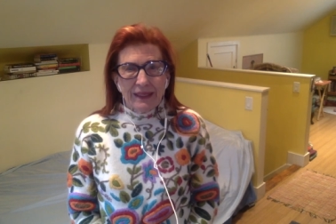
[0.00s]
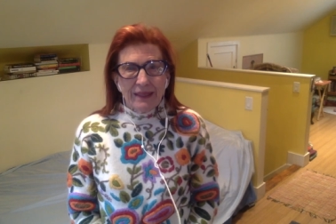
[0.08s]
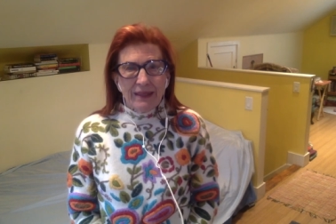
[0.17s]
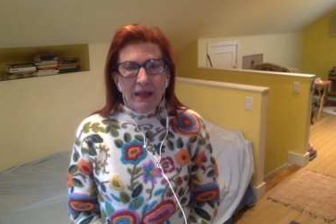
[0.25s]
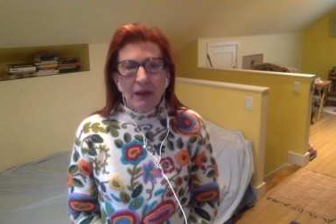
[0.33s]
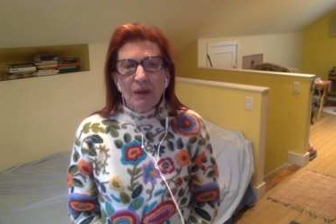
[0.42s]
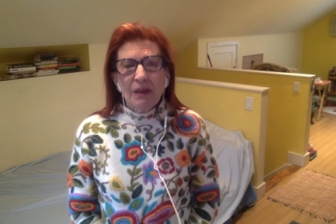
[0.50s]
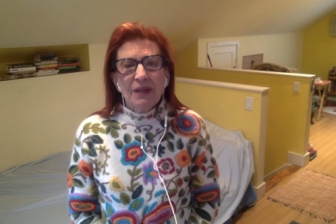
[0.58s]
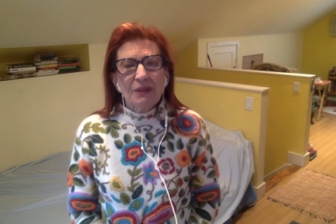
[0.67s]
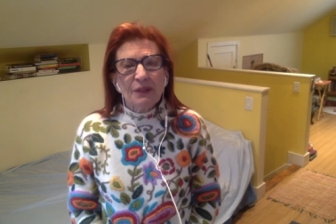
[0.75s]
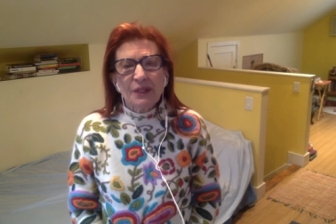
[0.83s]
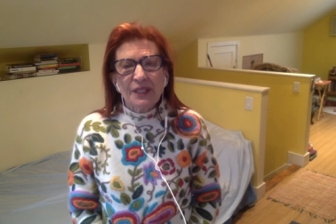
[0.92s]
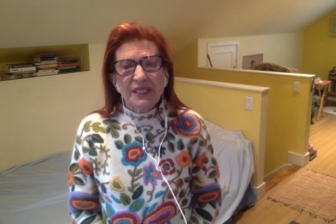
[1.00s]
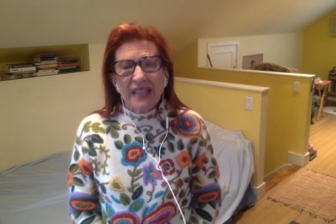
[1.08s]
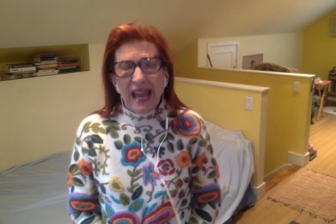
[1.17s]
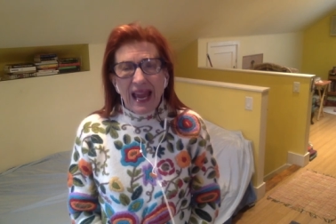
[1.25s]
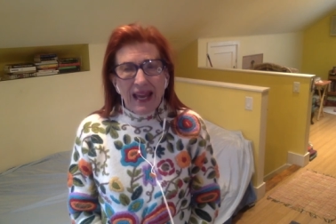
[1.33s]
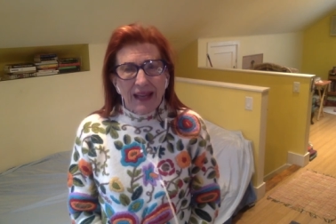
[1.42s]
They don't
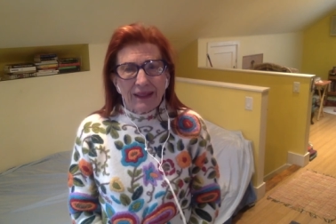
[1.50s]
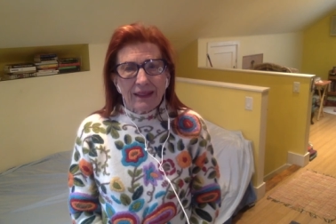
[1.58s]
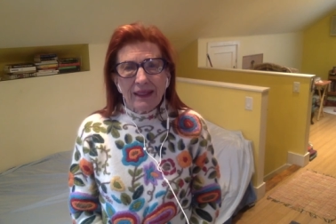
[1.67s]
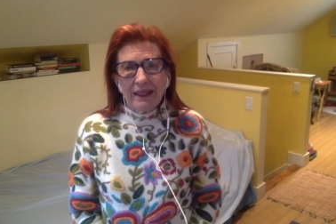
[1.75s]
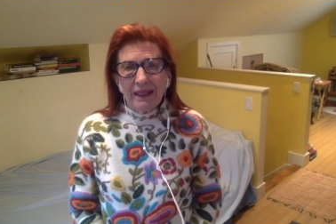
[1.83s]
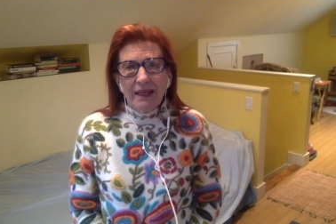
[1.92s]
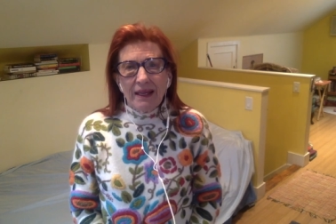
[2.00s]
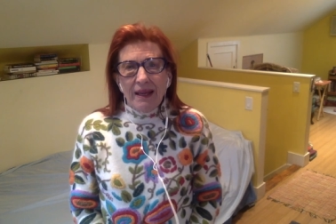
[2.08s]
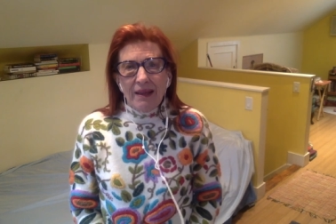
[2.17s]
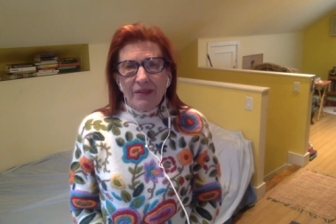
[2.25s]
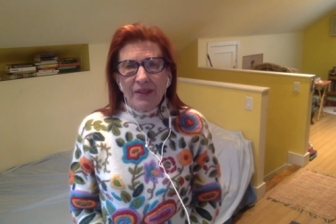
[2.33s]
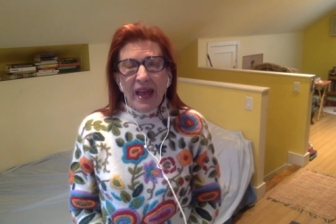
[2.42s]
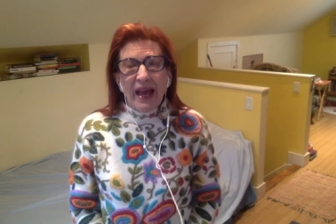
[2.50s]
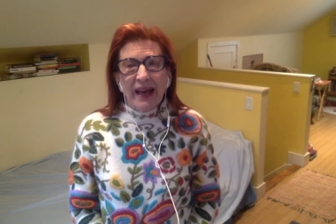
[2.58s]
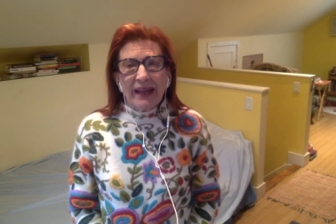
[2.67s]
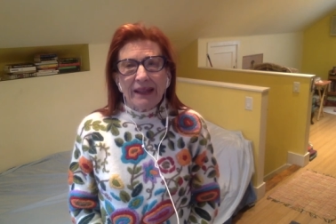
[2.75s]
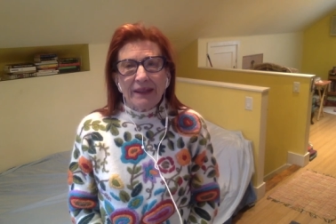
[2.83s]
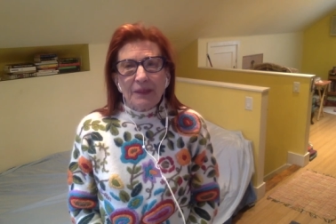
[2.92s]
understand
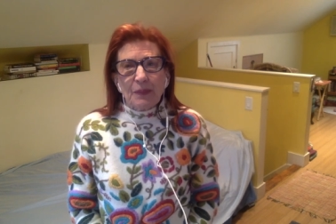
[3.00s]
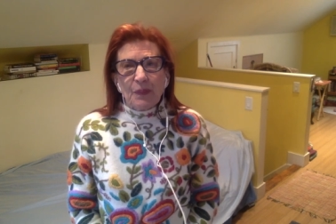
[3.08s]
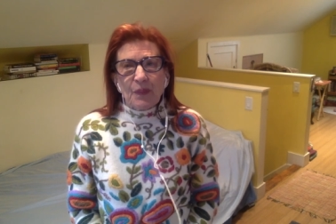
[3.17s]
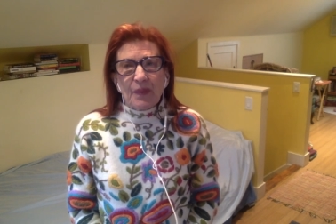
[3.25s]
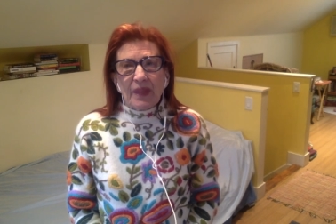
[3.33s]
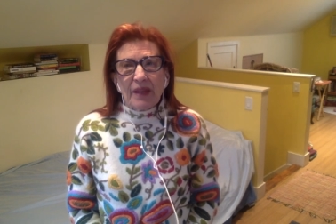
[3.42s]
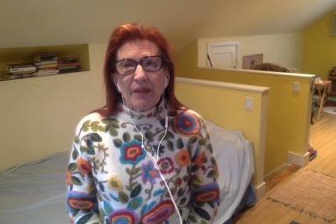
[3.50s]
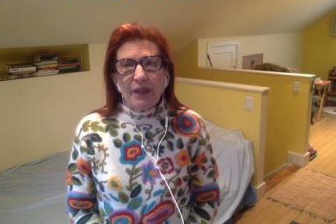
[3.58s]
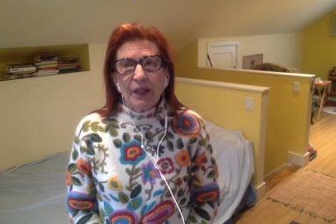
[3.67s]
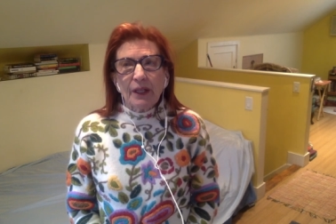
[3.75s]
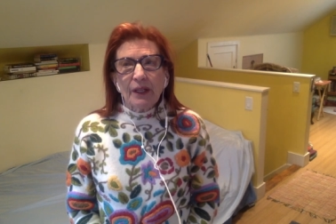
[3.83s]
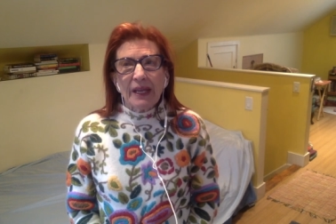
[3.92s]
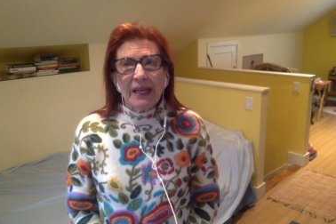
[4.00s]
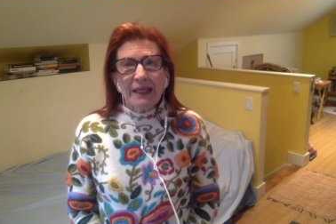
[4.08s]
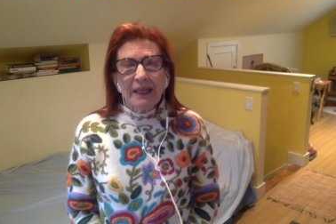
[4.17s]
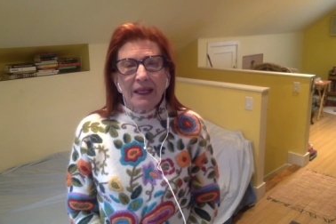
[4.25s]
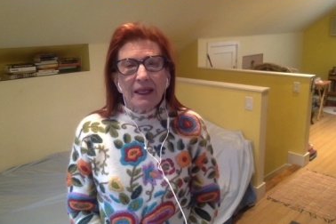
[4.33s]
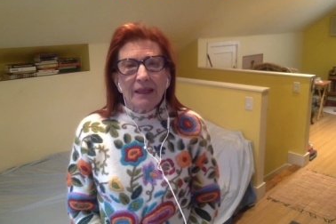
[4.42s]
that they're in
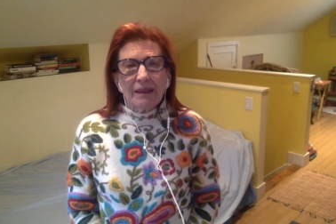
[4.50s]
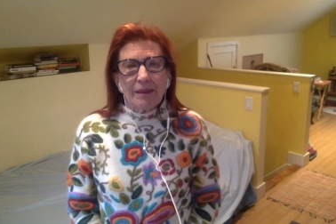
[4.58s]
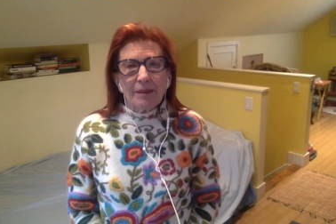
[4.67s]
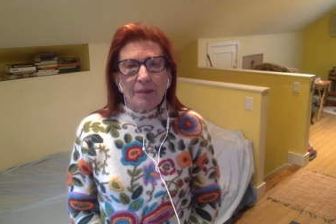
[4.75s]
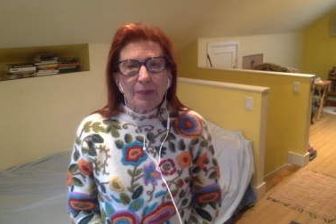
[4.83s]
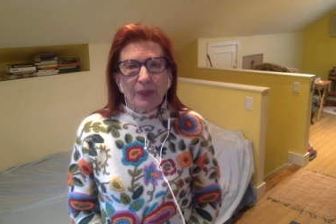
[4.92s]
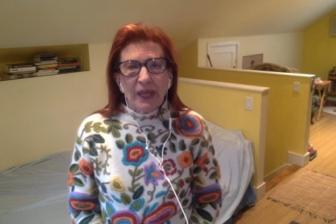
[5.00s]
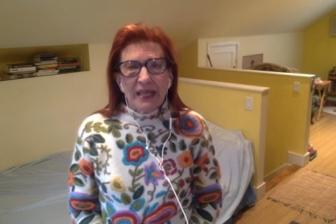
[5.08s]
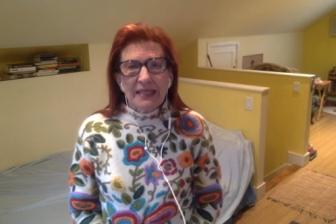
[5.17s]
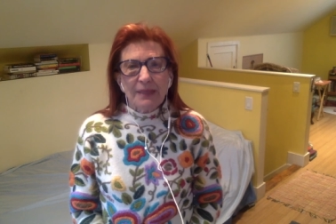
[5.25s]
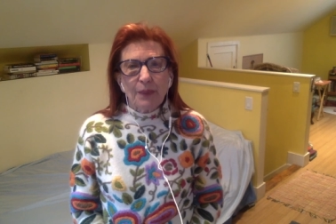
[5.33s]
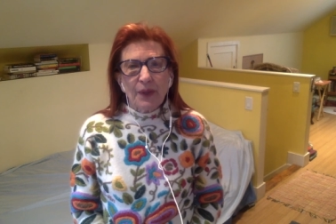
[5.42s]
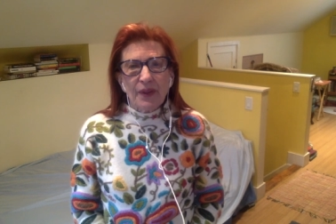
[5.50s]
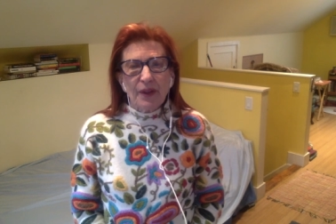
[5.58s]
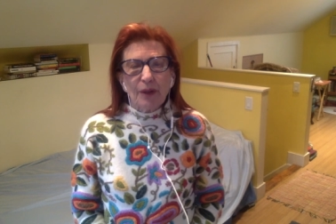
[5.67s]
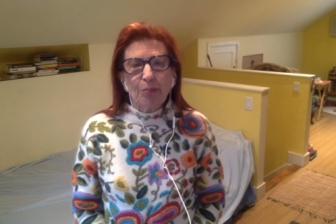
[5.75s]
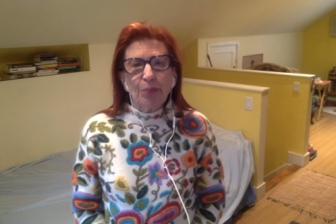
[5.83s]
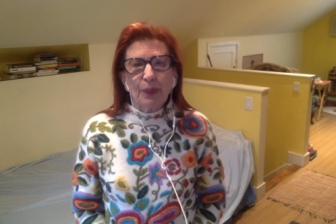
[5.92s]
a place where
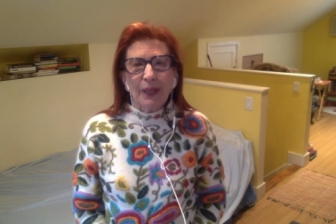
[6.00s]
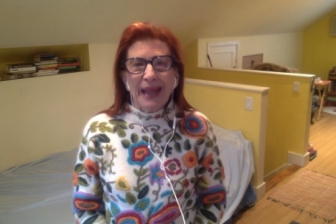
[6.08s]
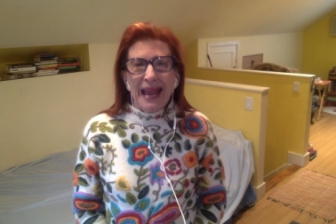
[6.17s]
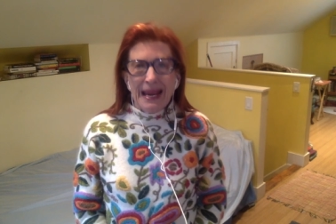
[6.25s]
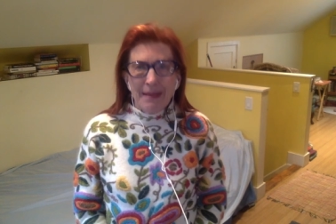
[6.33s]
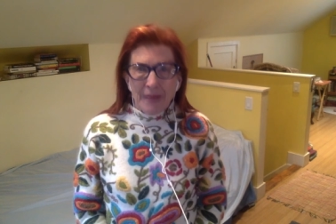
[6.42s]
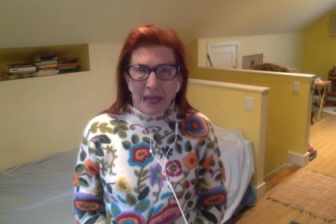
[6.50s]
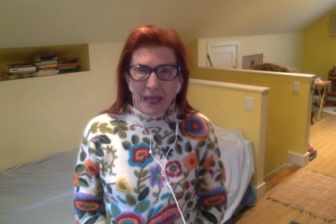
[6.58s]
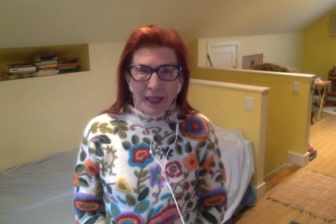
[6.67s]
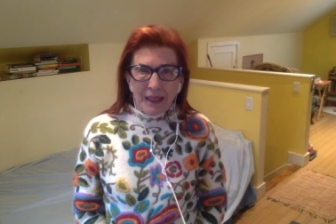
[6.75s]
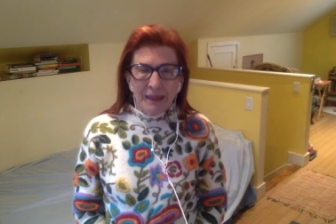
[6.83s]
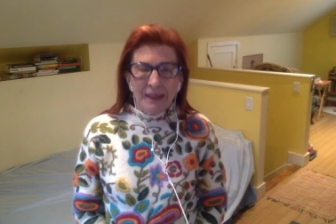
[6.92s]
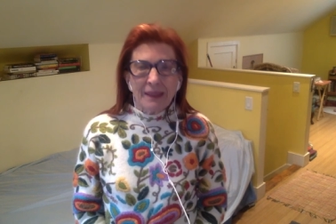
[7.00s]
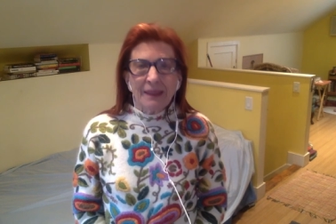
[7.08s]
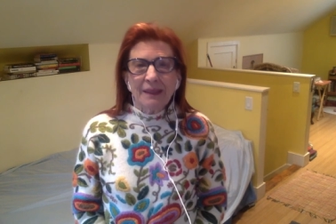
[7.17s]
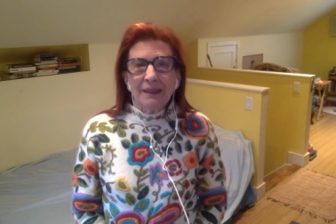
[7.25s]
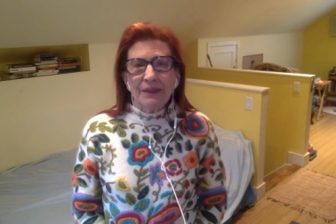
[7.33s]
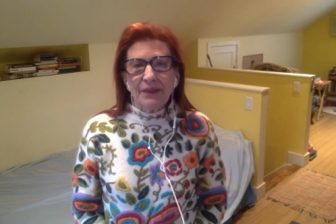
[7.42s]
they're blaming
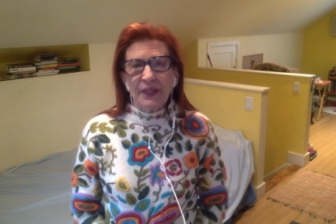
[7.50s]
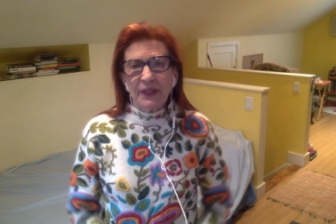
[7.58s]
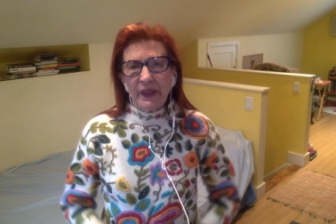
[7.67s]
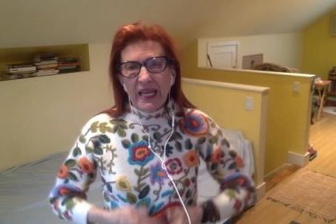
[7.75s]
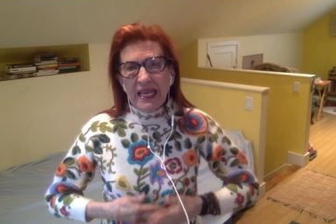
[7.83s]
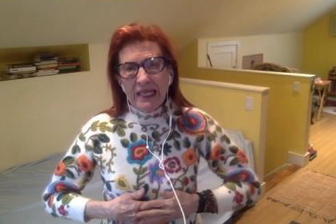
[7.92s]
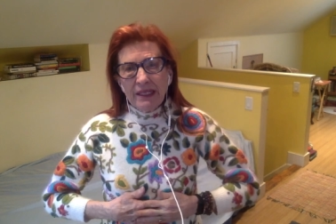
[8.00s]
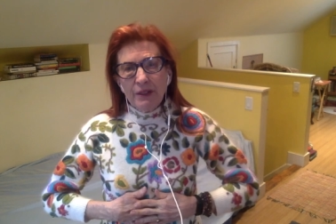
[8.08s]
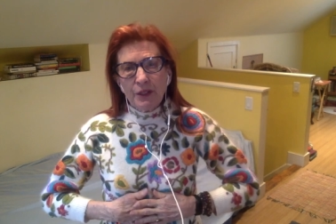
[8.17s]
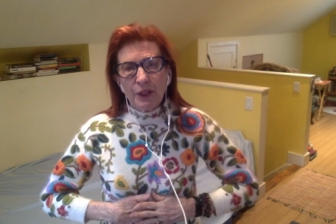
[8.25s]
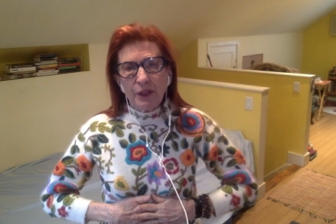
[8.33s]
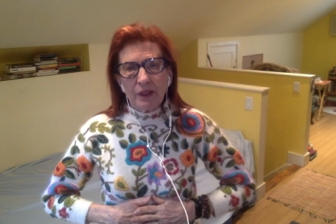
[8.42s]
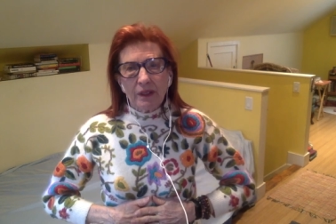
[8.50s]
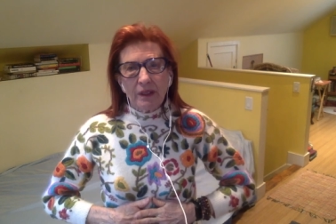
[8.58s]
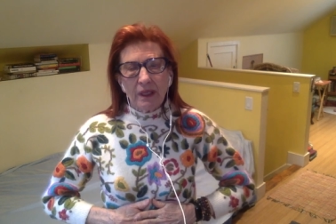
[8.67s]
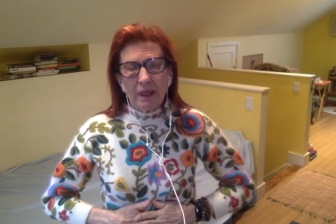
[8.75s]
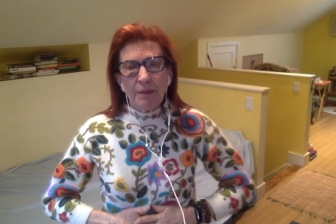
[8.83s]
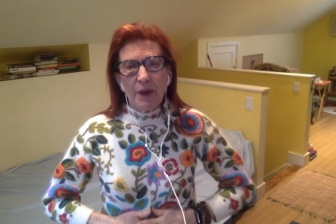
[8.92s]
their
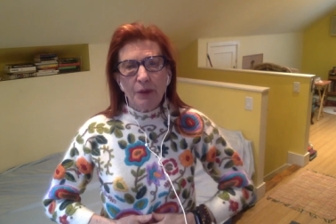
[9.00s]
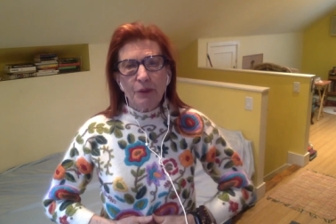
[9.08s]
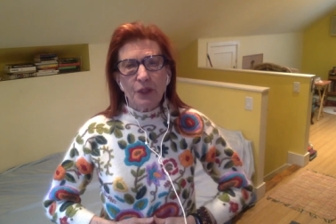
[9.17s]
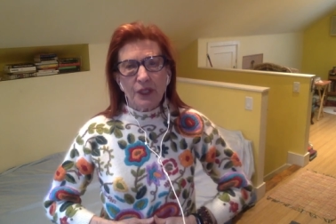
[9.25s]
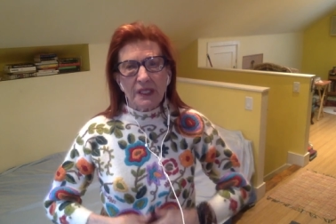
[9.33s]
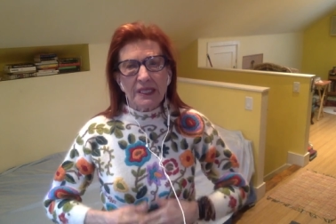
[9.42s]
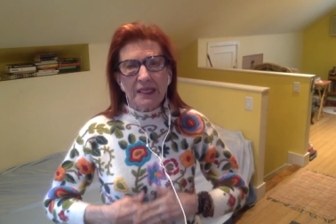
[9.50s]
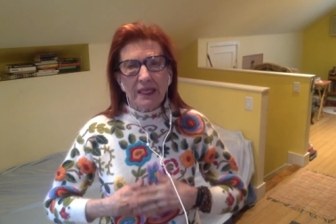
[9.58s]
internal emotions.